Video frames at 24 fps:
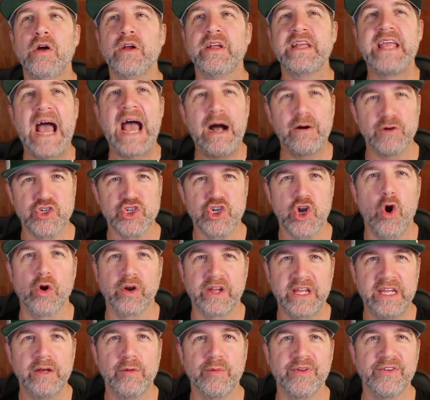couch our
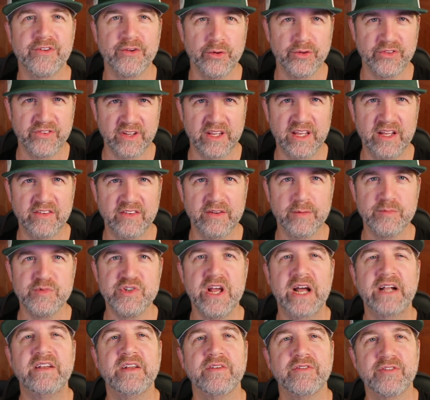key results against
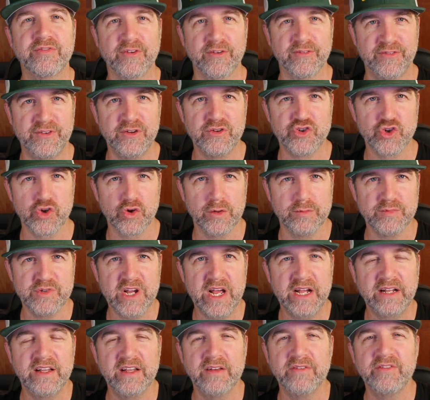objectives for future
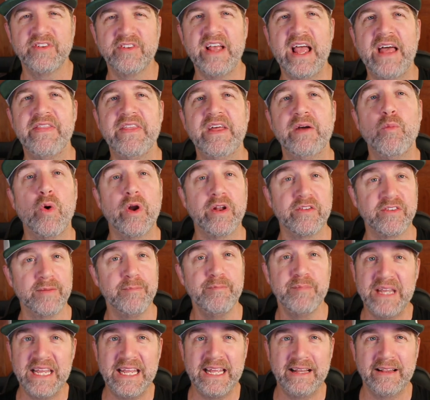objectives. And then what does it
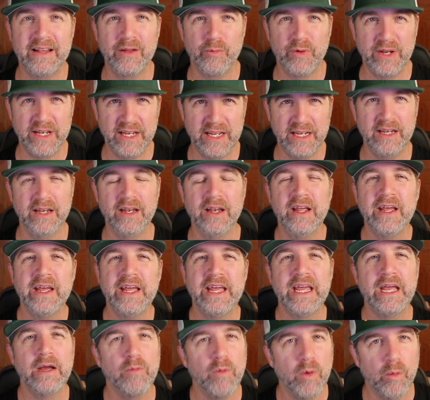mean that we didn't
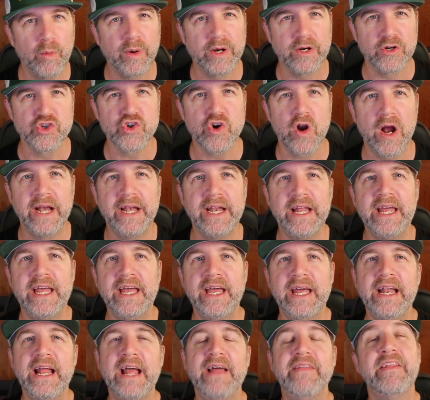hit what we were trying to
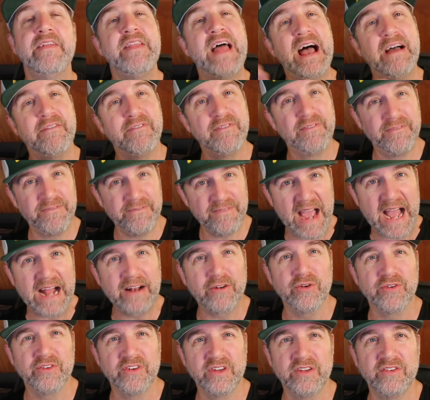hit? And then that
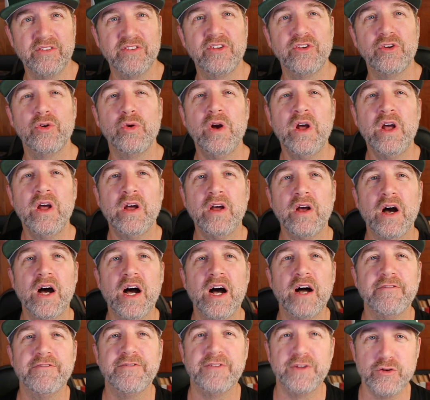factors into
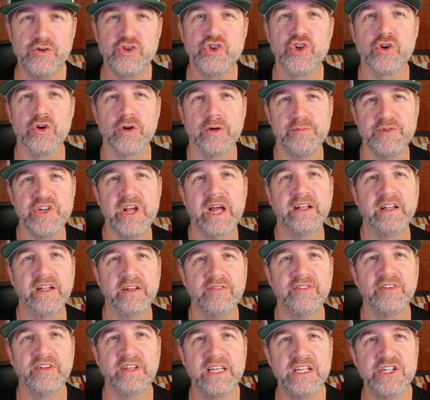uh, future
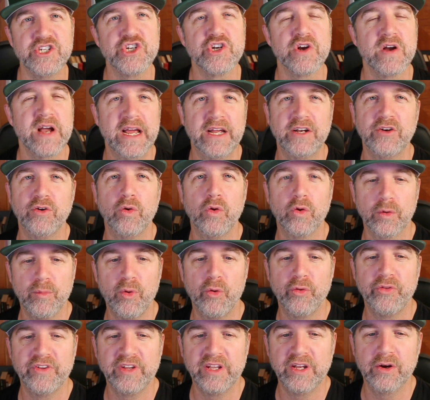objectives against your annual or
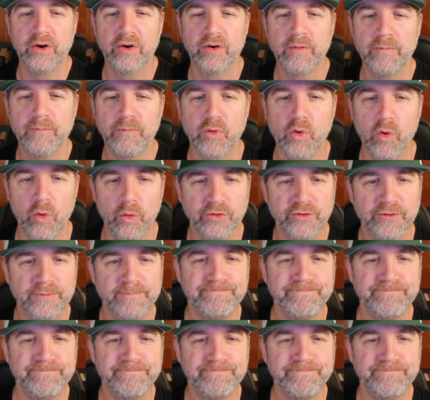multi year goals.